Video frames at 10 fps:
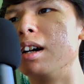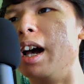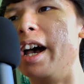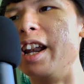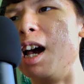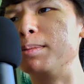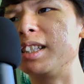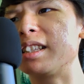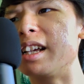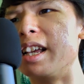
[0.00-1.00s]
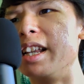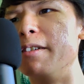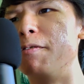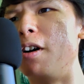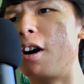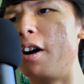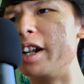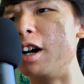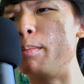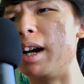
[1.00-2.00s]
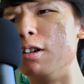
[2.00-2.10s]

and I'm sitting in the corner of my